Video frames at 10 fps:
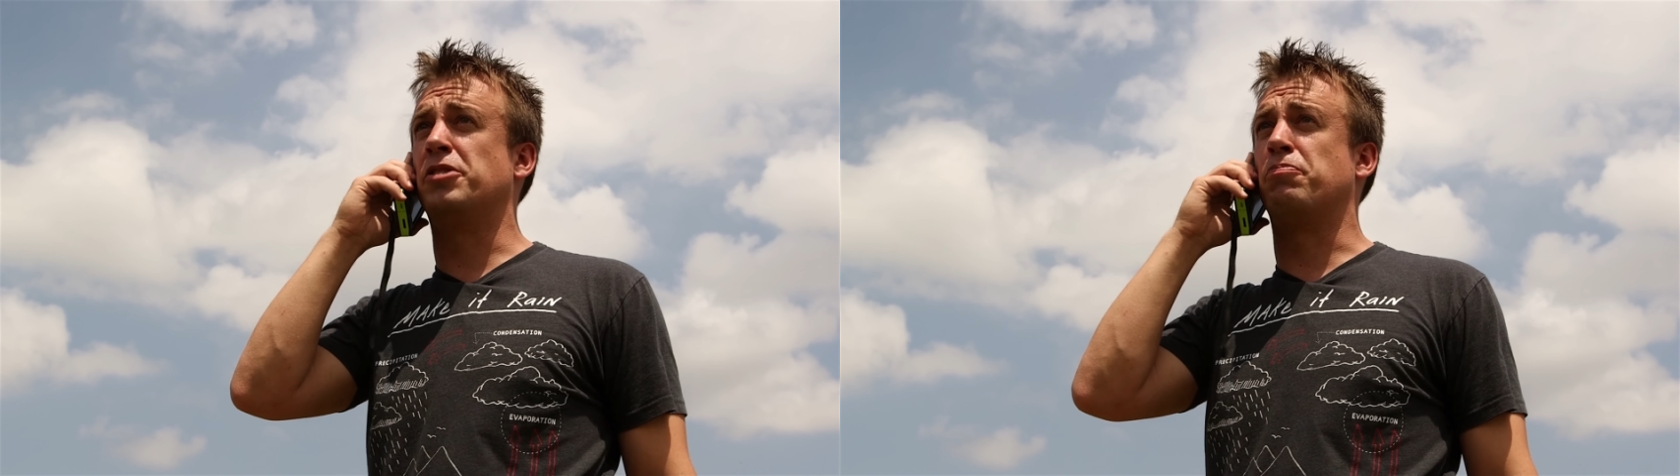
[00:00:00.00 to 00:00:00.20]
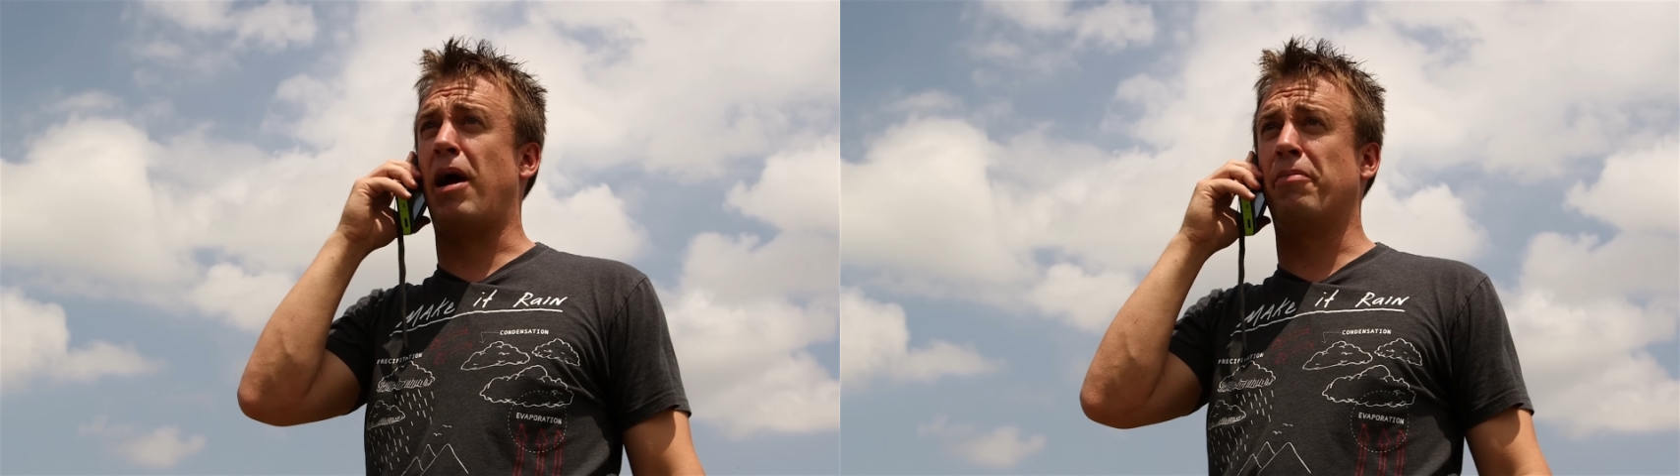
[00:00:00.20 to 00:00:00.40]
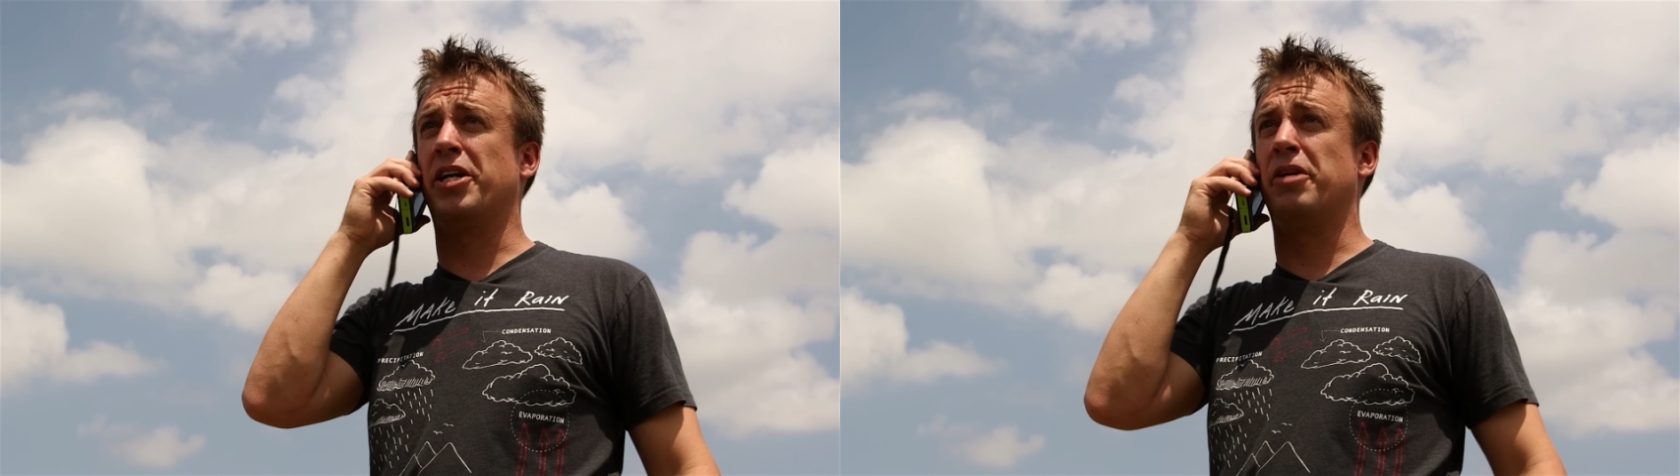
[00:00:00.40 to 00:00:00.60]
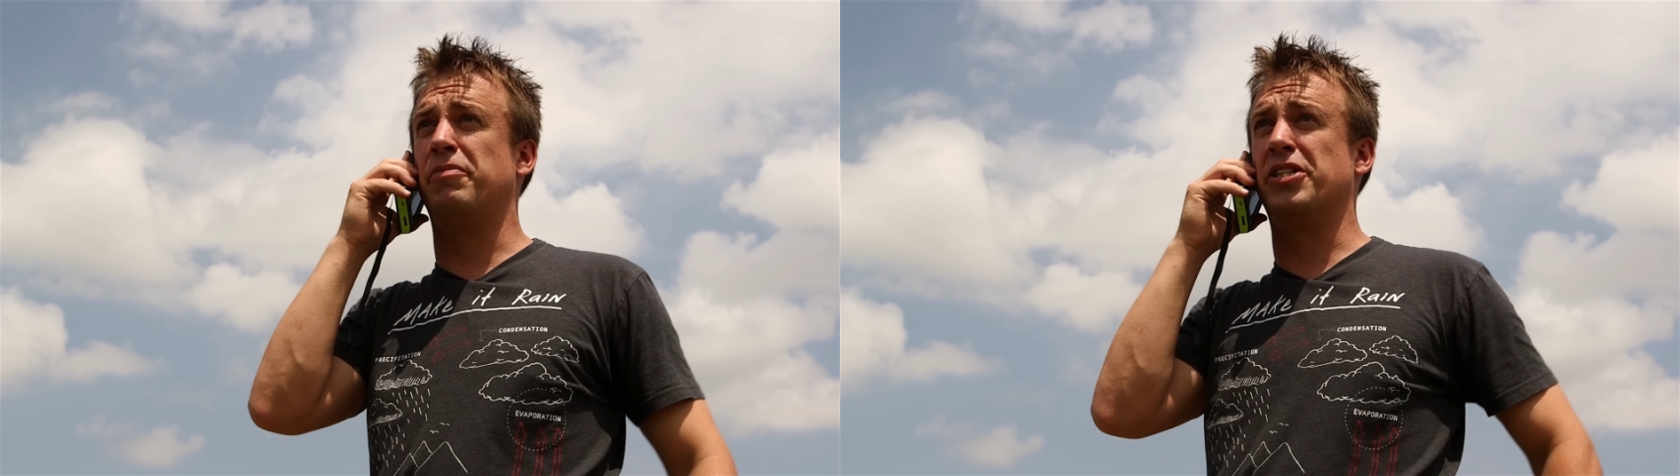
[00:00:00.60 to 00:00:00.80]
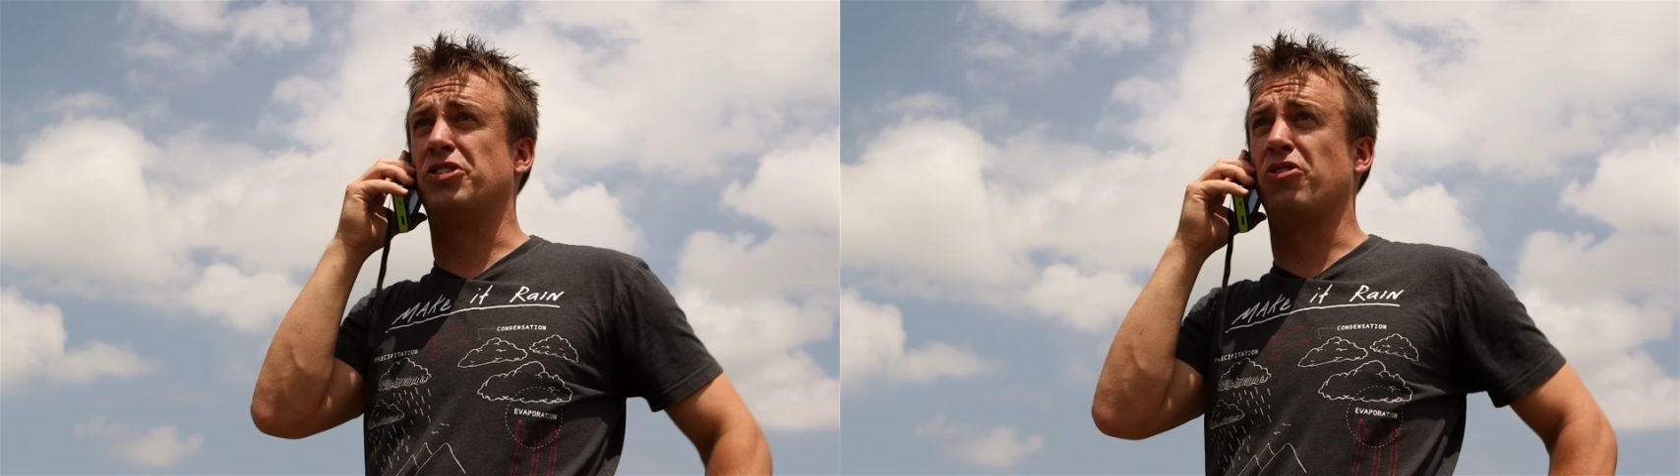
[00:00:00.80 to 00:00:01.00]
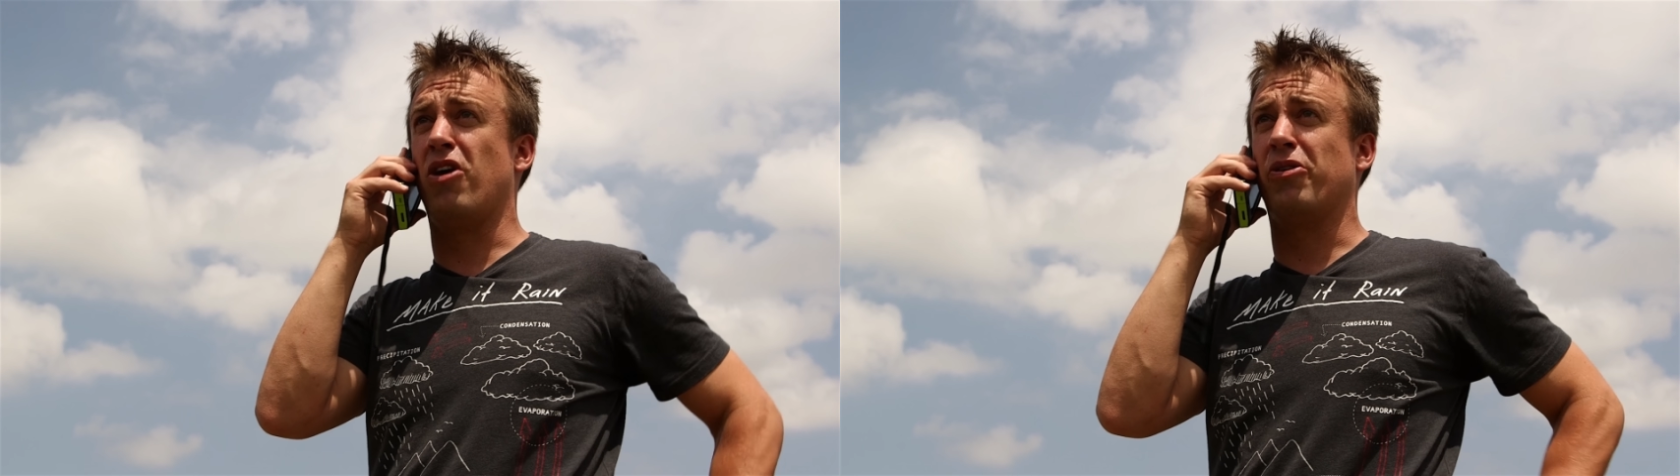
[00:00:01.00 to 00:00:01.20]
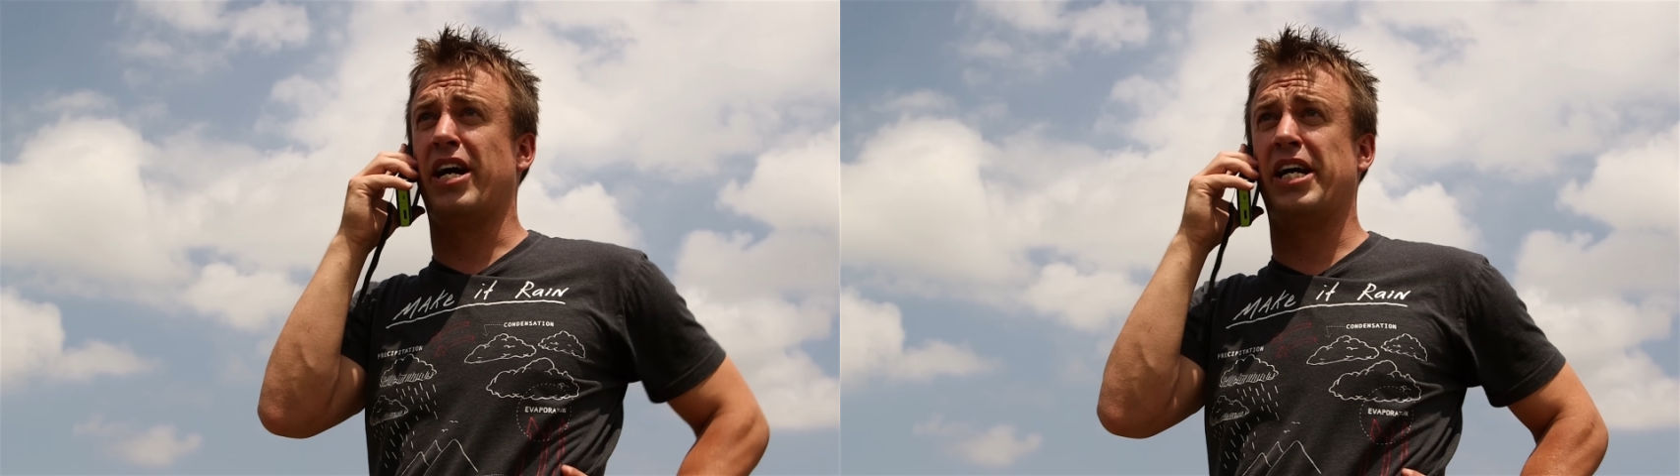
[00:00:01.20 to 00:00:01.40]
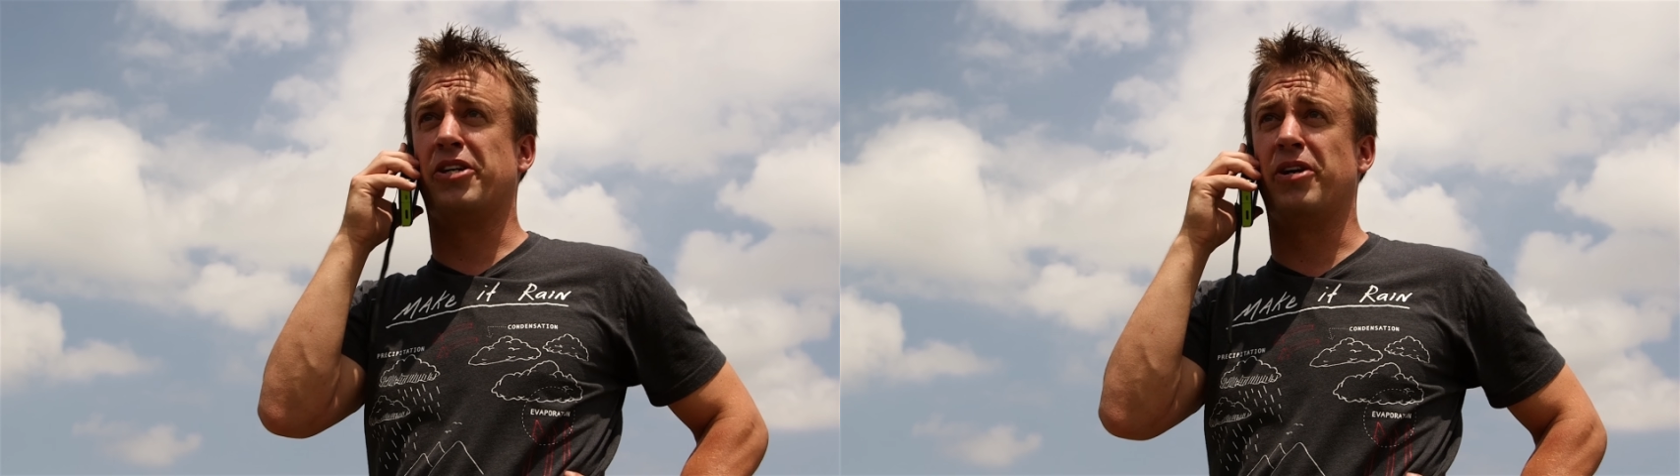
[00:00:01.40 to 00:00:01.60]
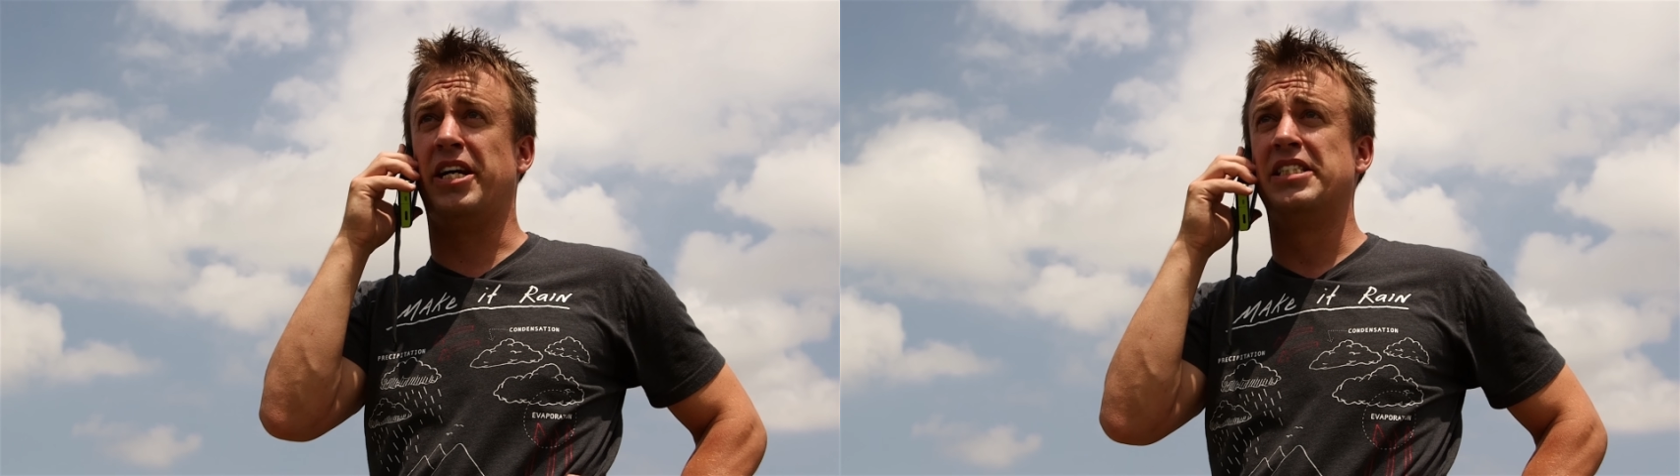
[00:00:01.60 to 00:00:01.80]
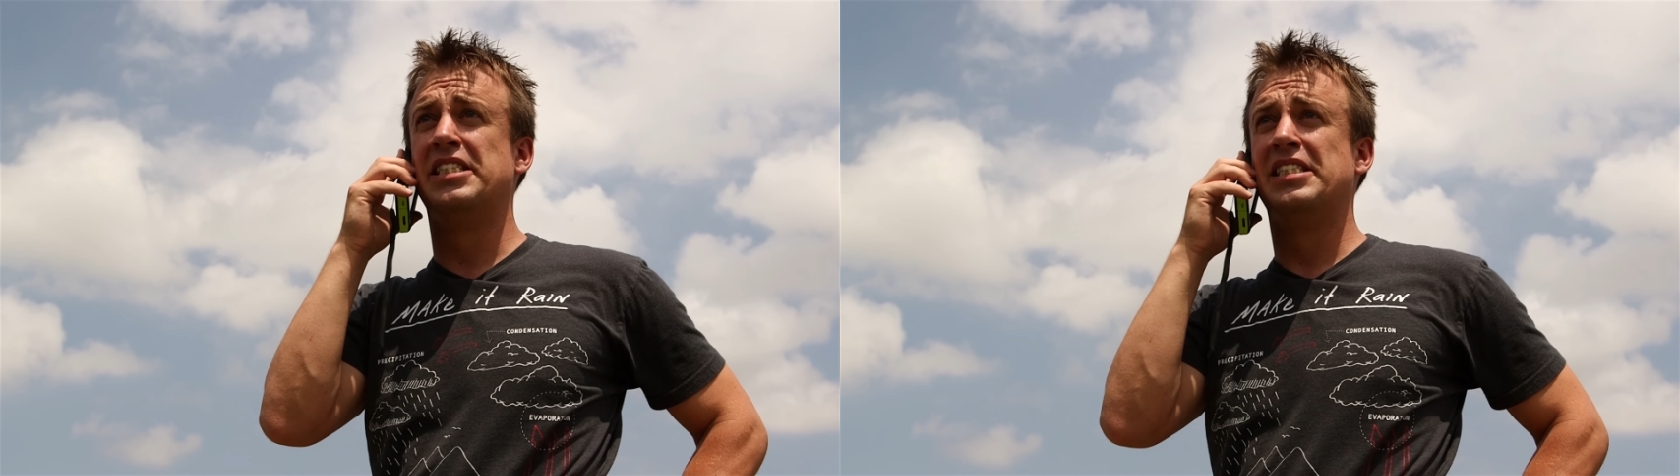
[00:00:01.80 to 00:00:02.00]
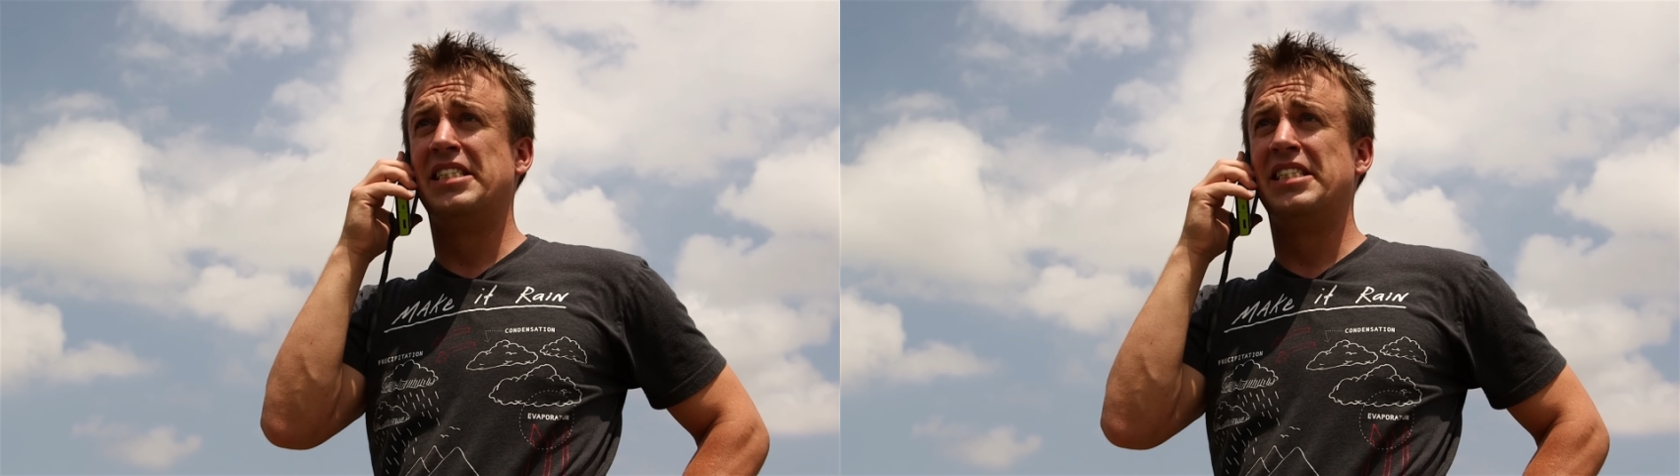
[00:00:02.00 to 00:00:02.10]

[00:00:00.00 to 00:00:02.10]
it's probably going to be a strong one. I agree.